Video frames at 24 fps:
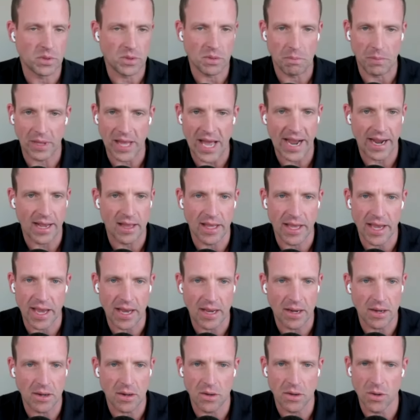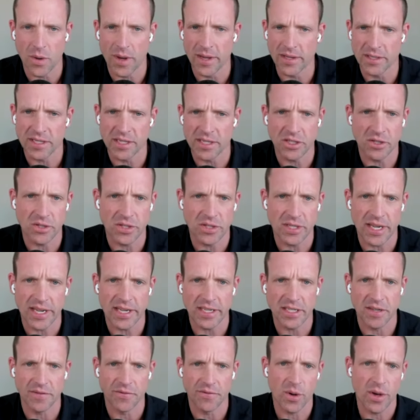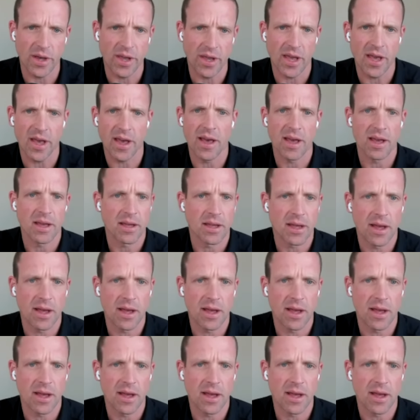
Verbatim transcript: Blacklane, who else did you say? Savoya?